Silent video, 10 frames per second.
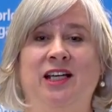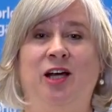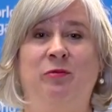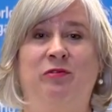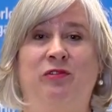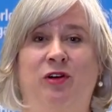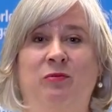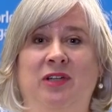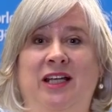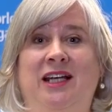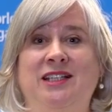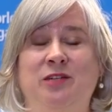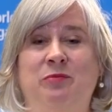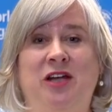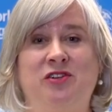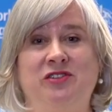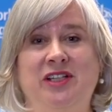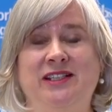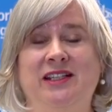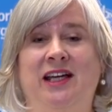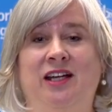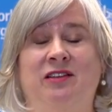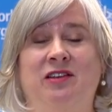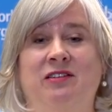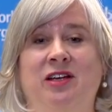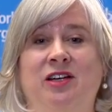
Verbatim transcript: come from lead acid batteries and other